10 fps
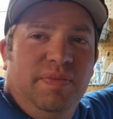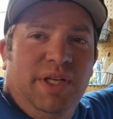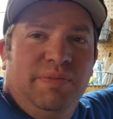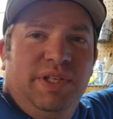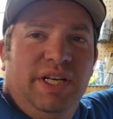
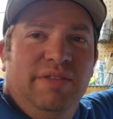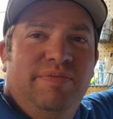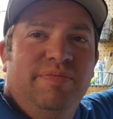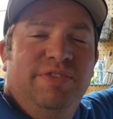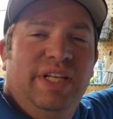I'm kind of
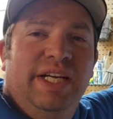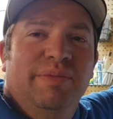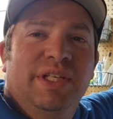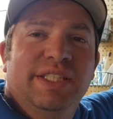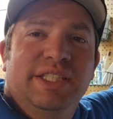
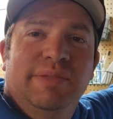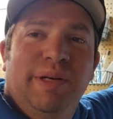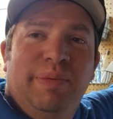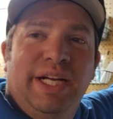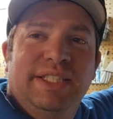flying by the seat of
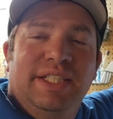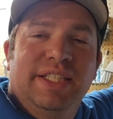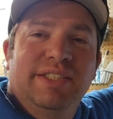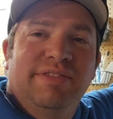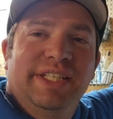my pants on
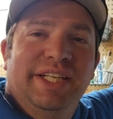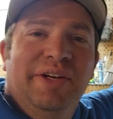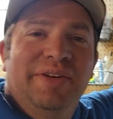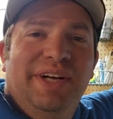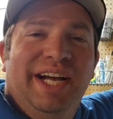this
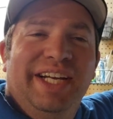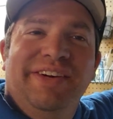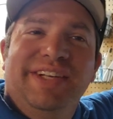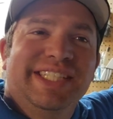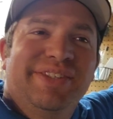video. I
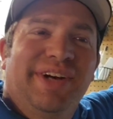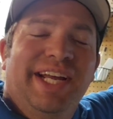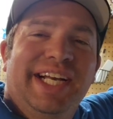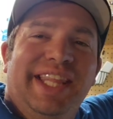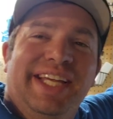didn't really
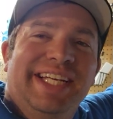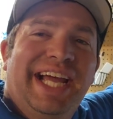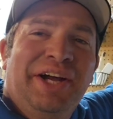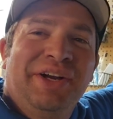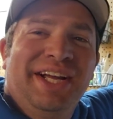write anything
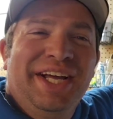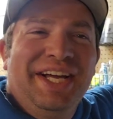down.